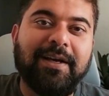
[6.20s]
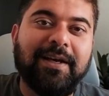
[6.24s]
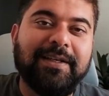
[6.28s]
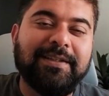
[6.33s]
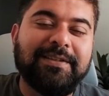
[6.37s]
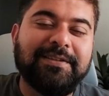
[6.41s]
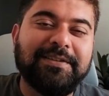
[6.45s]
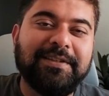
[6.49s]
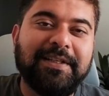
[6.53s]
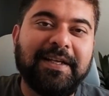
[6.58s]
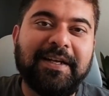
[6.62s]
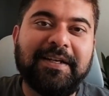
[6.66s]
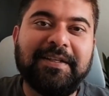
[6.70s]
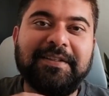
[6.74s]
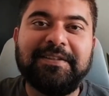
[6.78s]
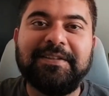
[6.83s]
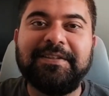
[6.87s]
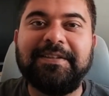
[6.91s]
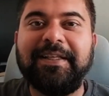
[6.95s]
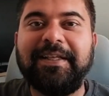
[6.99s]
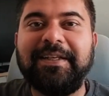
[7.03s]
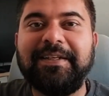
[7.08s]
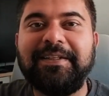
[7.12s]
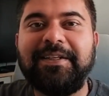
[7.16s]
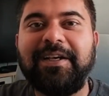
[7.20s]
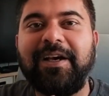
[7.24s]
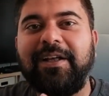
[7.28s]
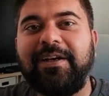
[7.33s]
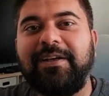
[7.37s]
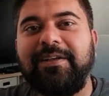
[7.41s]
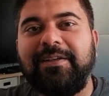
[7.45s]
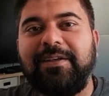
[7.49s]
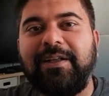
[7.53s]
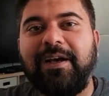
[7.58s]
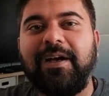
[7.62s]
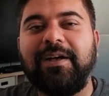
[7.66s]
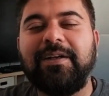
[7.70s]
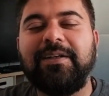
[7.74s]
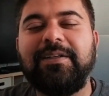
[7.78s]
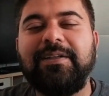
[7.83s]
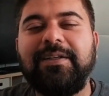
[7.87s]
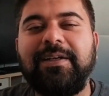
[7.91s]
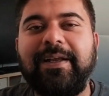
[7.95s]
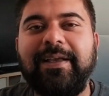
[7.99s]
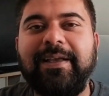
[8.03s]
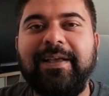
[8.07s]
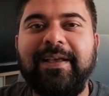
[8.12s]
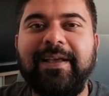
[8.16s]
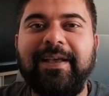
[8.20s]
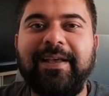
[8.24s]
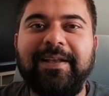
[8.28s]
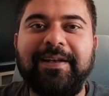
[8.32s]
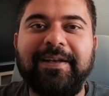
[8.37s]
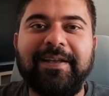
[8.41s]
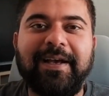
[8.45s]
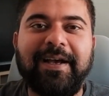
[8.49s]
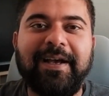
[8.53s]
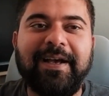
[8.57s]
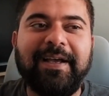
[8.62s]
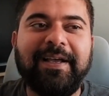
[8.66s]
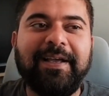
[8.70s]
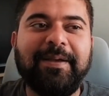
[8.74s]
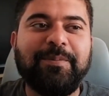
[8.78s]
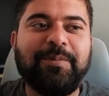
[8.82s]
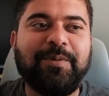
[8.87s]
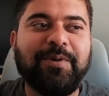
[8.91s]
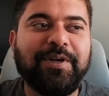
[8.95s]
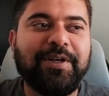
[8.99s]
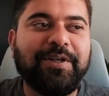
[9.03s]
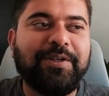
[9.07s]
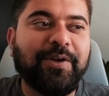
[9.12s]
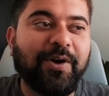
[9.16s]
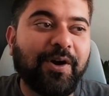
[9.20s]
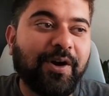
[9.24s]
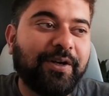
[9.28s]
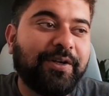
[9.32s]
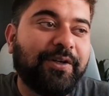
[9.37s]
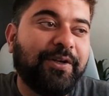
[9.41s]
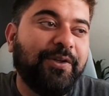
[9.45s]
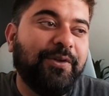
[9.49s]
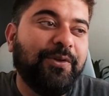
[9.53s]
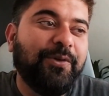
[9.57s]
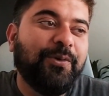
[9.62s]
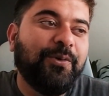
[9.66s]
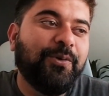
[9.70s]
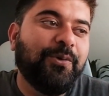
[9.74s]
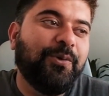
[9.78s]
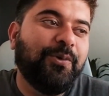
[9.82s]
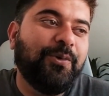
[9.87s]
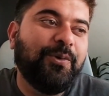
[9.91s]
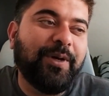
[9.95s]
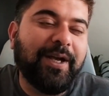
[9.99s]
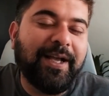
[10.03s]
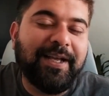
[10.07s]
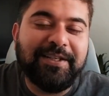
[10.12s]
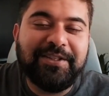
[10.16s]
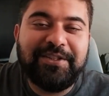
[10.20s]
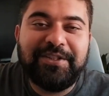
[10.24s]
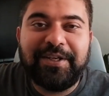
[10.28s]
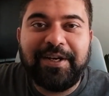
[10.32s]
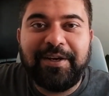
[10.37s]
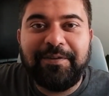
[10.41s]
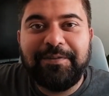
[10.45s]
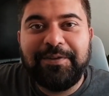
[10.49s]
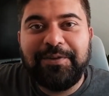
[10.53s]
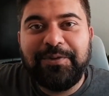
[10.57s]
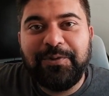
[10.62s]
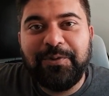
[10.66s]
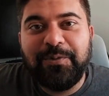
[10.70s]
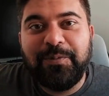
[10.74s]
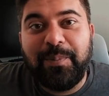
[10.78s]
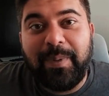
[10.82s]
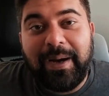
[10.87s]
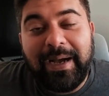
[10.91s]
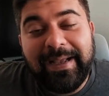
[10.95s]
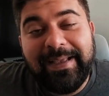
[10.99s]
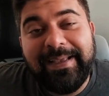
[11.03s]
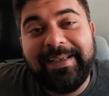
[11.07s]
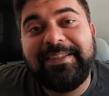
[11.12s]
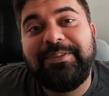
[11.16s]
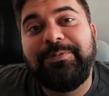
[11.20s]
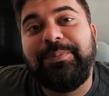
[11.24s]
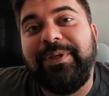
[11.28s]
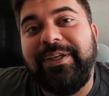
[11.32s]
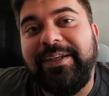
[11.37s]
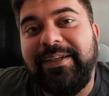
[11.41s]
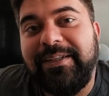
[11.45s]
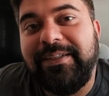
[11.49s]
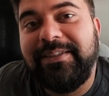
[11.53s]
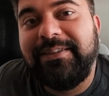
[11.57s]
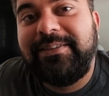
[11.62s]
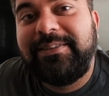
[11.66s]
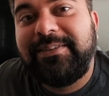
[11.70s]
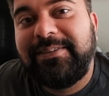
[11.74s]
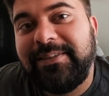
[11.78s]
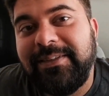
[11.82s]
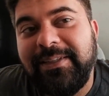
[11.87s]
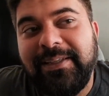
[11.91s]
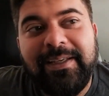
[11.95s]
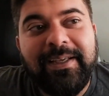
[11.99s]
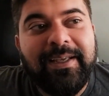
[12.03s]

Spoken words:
It's none other than Karan Dagar, and I am going to talk to you and share with you my experience